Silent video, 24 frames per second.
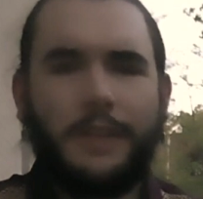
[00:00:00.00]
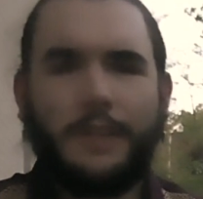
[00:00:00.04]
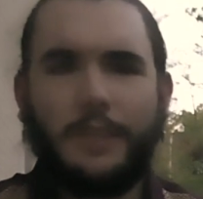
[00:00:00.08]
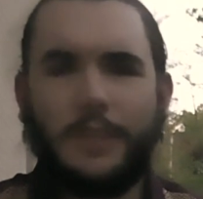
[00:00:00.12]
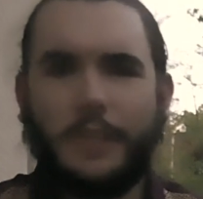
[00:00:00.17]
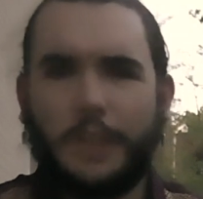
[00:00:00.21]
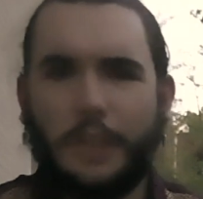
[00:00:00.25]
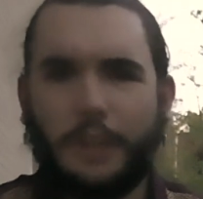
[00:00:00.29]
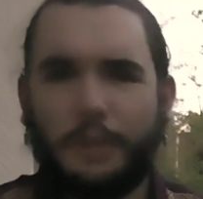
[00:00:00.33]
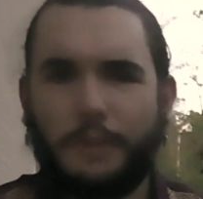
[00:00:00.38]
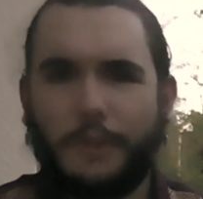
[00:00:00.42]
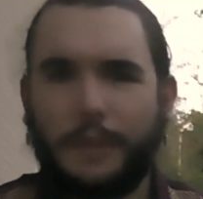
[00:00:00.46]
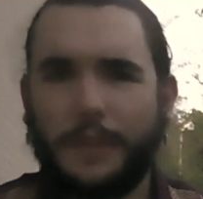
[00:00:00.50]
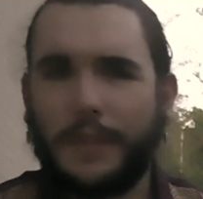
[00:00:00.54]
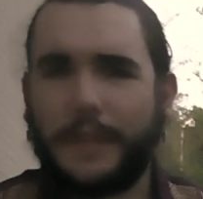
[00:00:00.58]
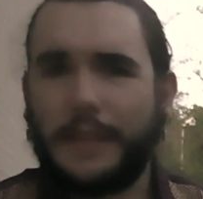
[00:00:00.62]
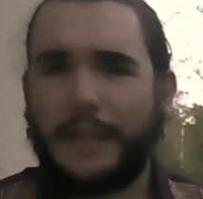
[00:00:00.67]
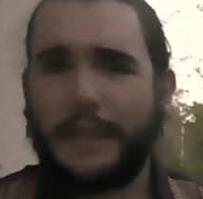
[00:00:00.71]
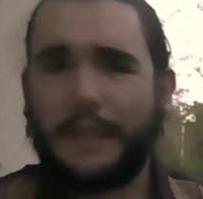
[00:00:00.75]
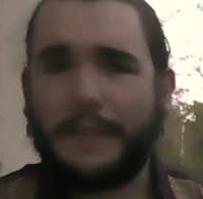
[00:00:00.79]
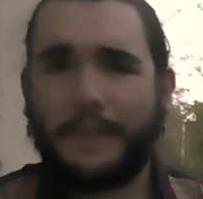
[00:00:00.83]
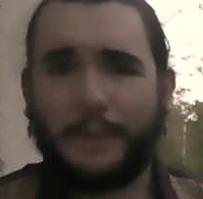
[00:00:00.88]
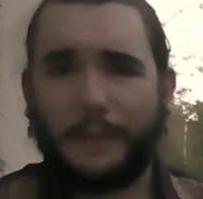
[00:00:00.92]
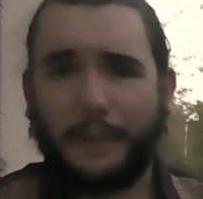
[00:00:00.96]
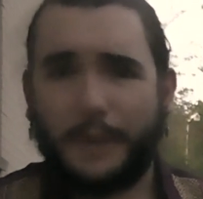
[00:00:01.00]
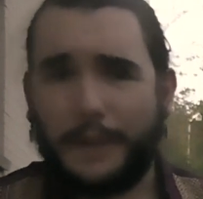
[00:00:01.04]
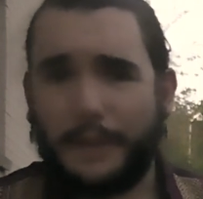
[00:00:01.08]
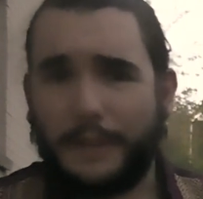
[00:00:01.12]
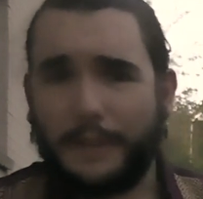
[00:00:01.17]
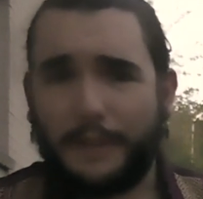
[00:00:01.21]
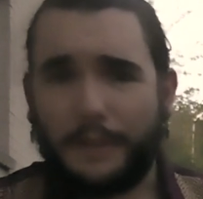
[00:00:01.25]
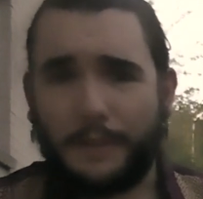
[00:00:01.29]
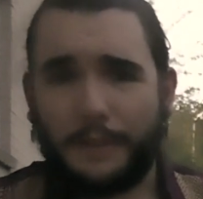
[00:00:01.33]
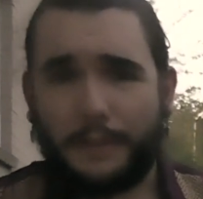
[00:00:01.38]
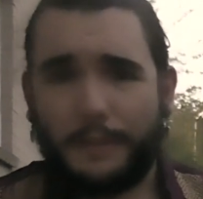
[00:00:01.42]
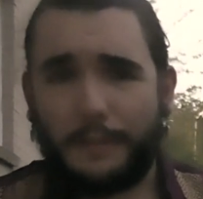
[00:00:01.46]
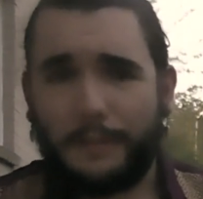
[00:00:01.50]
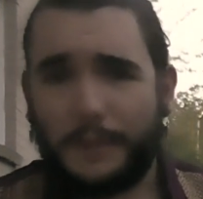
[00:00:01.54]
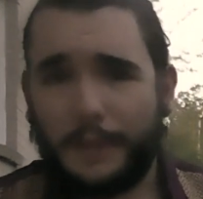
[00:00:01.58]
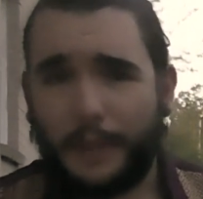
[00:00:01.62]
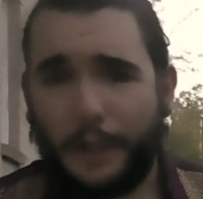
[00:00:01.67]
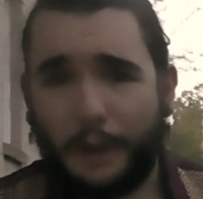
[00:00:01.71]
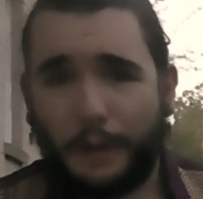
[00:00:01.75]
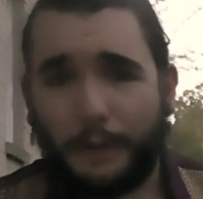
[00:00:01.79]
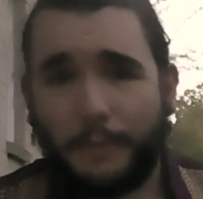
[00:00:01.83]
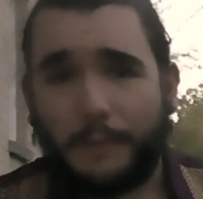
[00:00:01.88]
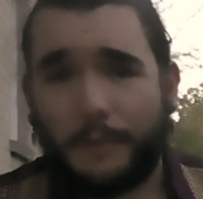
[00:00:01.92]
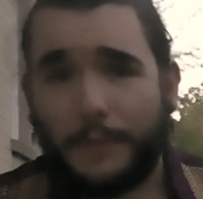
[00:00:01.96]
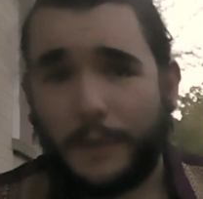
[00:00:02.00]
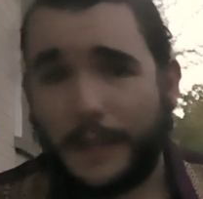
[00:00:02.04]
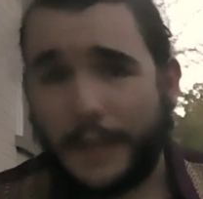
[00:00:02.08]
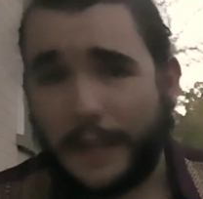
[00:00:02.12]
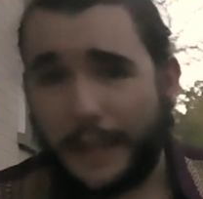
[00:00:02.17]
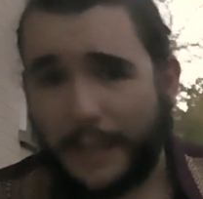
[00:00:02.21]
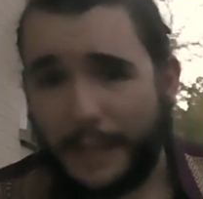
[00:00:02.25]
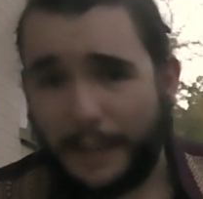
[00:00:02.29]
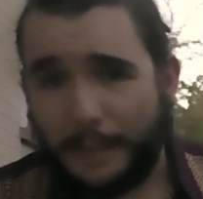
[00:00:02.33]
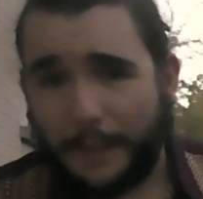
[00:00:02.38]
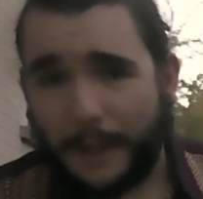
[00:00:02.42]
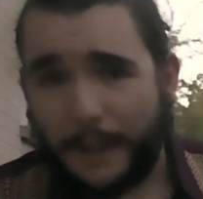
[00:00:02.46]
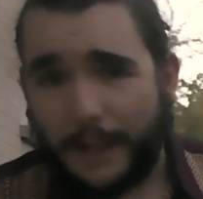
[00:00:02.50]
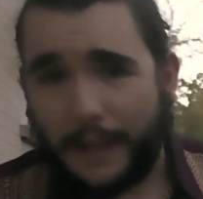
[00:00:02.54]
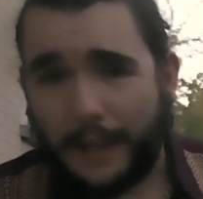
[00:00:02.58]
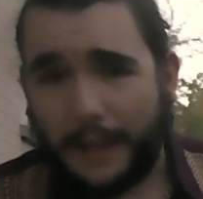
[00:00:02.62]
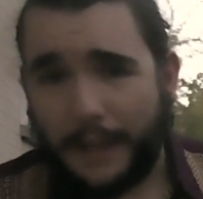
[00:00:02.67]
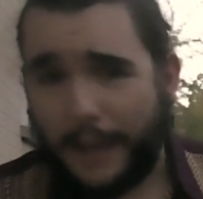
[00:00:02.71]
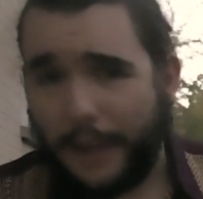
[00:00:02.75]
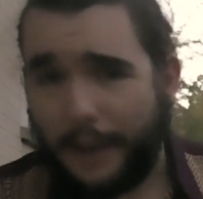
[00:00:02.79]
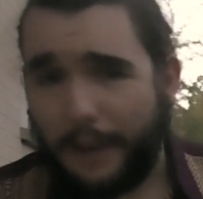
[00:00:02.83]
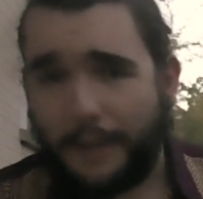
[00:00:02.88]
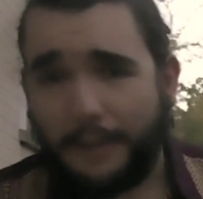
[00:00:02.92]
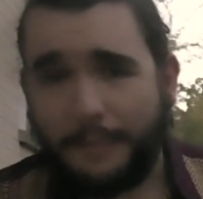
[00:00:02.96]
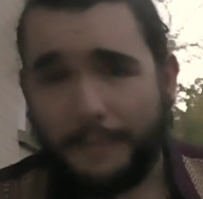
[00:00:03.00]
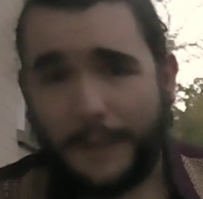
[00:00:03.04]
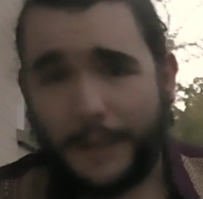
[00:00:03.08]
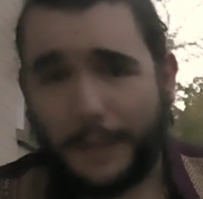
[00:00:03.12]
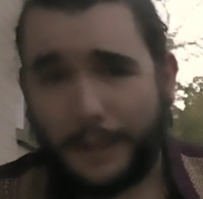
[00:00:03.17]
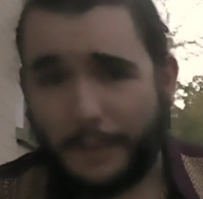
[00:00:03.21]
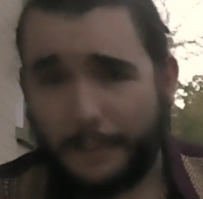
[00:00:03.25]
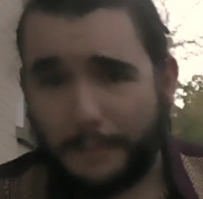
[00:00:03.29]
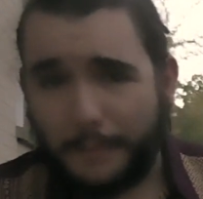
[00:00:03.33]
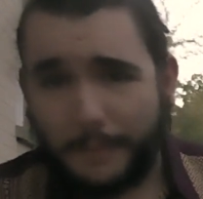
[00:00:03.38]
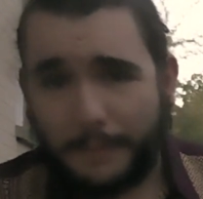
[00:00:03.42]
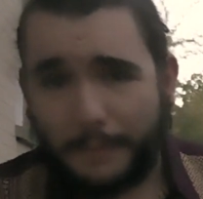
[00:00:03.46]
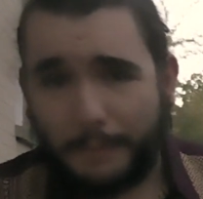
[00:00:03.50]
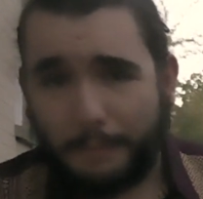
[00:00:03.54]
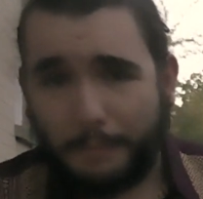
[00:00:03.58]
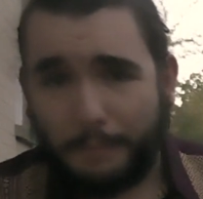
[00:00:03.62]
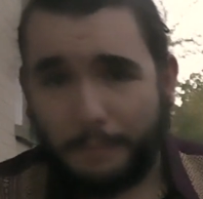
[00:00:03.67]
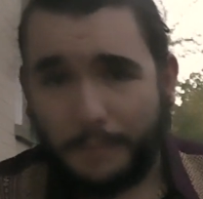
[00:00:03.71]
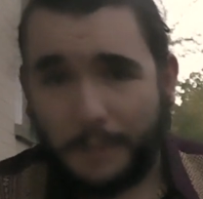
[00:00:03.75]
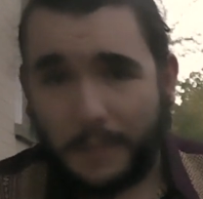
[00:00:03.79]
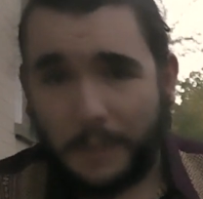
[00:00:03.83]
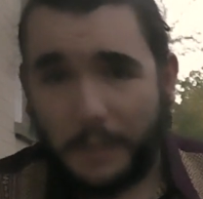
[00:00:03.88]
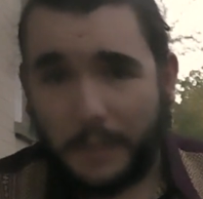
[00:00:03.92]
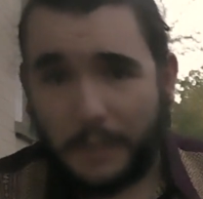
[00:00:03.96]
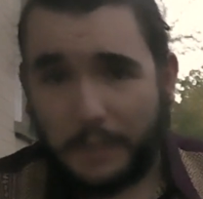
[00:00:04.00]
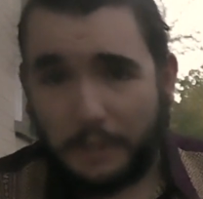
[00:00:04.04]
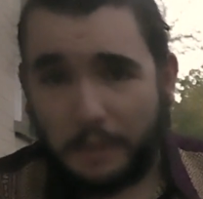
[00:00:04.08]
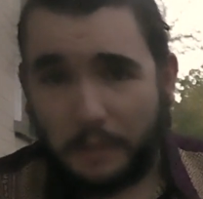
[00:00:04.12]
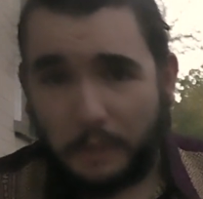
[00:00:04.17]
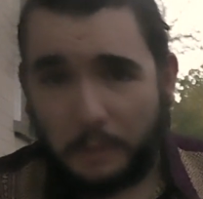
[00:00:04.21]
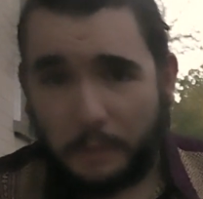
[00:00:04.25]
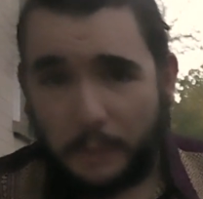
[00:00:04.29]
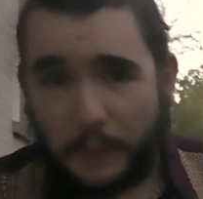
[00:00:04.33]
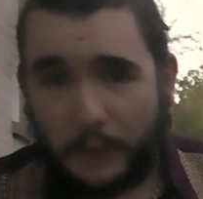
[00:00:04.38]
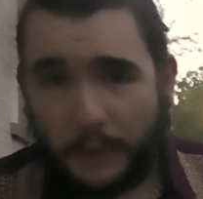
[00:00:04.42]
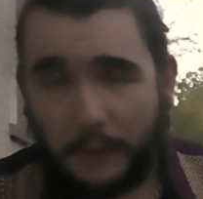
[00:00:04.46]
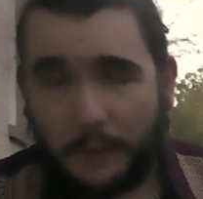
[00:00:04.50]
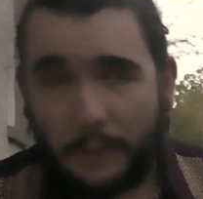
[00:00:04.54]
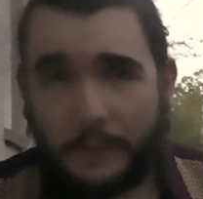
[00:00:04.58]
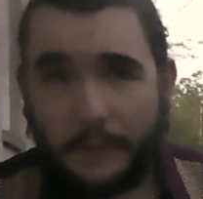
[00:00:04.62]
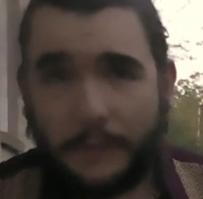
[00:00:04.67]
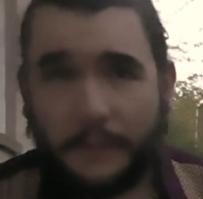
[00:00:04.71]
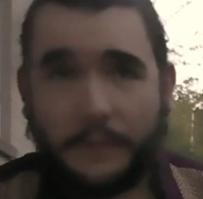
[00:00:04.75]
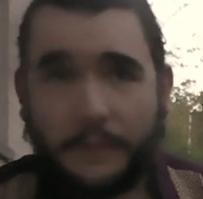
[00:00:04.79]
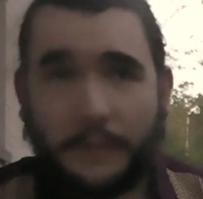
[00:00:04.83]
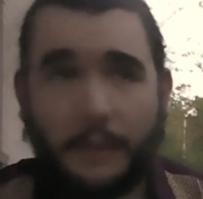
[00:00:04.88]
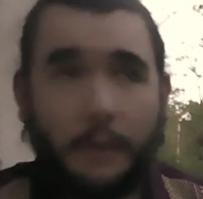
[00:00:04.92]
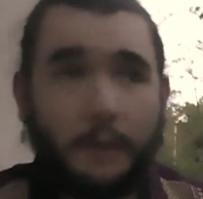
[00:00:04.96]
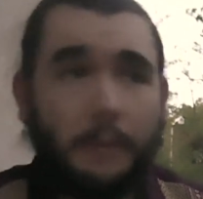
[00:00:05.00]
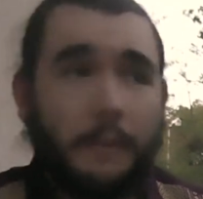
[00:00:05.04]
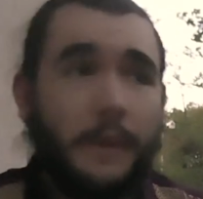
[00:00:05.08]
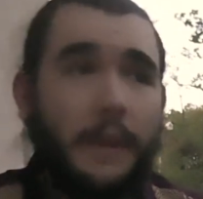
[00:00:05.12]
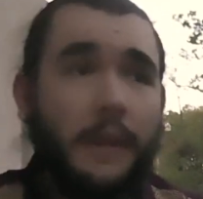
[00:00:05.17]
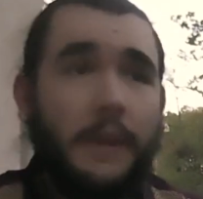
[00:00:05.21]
generally it's going to, freak anybody out and make them clutch their pearls. So